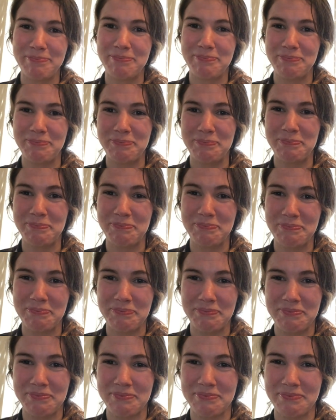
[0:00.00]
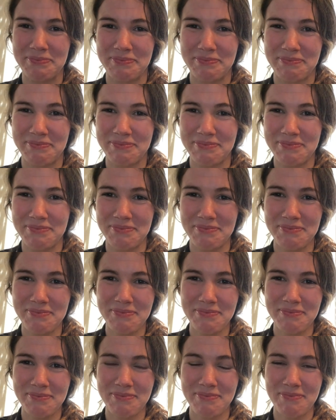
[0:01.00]

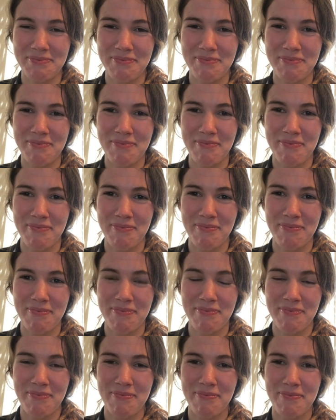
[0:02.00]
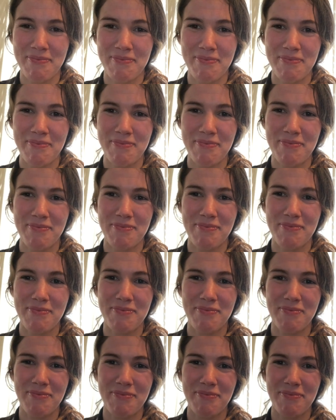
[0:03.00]

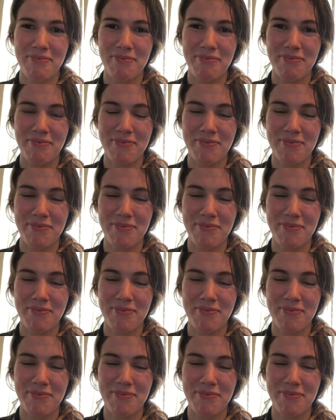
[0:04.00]
[no speech]